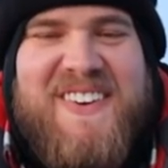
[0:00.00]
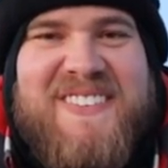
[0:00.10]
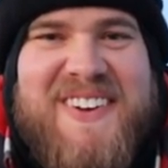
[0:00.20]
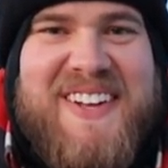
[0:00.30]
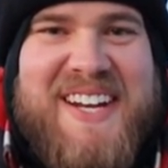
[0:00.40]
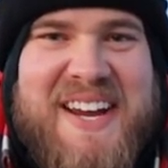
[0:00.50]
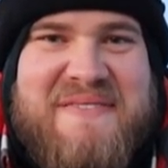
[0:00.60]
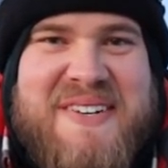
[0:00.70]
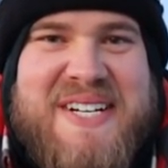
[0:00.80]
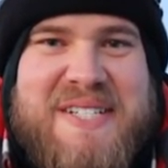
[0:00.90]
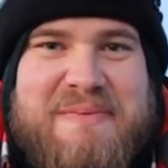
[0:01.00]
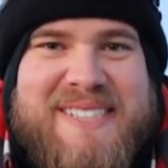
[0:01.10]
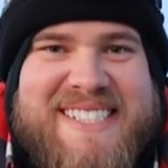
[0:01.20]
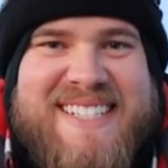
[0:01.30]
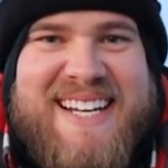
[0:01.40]
Well, it ain't much,
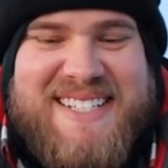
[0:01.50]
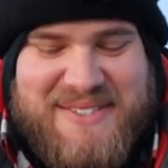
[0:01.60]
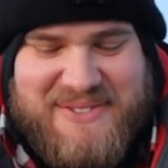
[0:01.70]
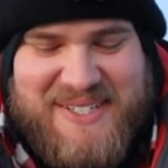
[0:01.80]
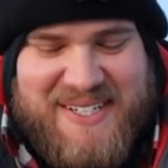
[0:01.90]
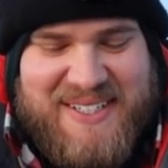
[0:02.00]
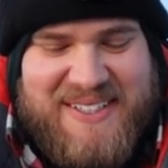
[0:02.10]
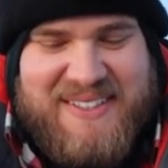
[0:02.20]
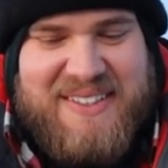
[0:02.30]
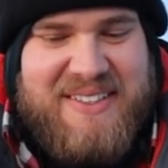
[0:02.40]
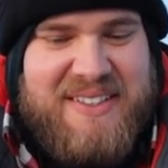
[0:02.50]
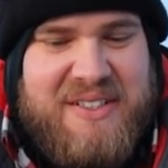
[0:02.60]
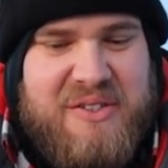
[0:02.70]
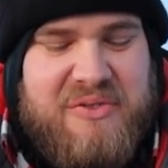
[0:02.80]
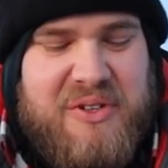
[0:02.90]
but it's honest work.
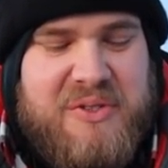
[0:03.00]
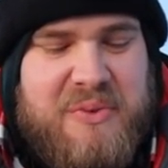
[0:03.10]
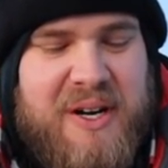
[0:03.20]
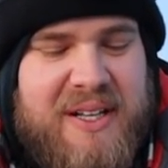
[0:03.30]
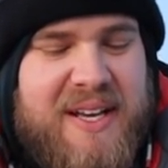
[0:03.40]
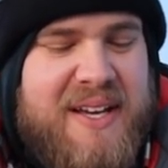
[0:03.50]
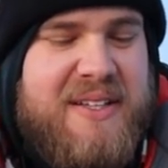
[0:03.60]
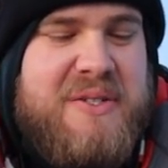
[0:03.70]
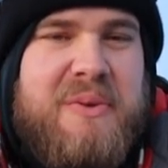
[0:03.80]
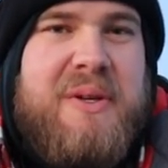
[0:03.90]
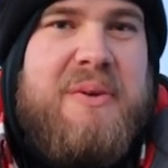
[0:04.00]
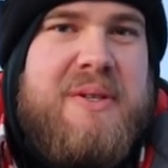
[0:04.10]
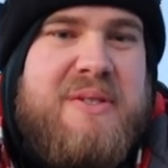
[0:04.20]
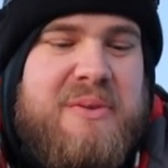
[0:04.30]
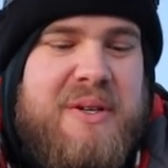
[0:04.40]
First walleye of the
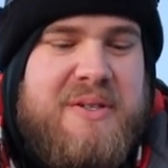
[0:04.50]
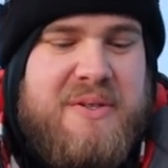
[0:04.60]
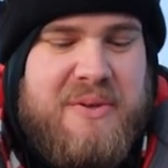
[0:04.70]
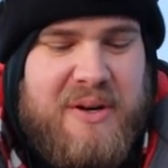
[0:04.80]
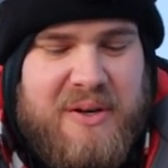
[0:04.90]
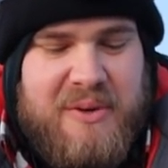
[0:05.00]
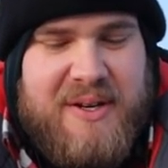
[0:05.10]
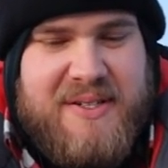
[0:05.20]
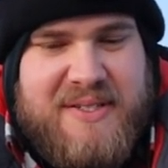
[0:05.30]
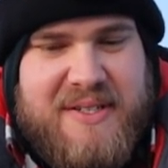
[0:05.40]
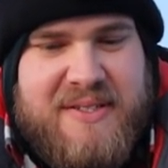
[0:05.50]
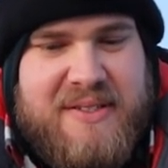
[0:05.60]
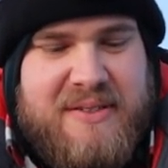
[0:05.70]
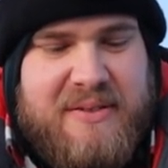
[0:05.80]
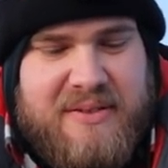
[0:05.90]
21-22 hardwater
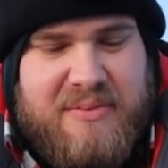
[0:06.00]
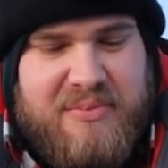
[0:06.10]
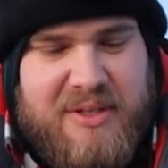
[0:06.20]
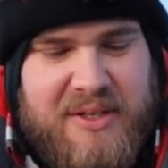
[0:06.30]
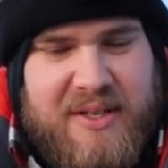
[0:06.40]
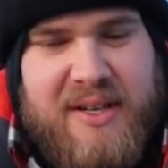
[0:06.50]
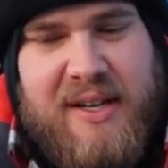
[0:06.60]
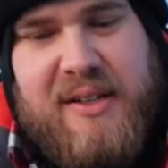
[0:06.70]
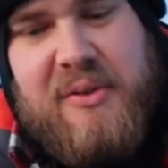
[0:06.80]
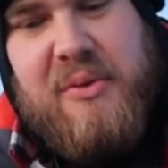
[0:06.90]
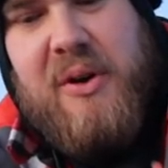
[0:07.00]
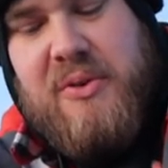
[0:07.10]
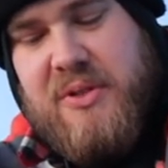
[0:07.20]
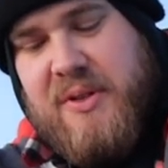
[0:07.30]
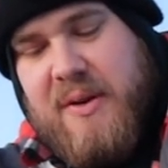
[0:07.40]
season. Had a little
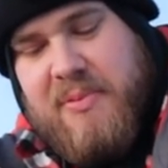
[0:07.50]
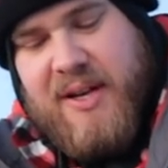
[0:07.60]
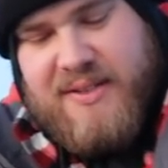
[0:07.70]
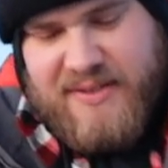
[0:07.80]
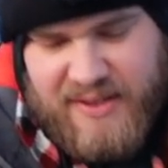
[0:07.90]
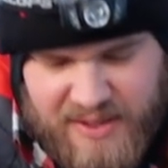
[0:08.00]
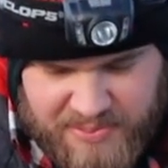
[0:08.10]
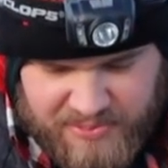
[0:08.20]
road trip, got set up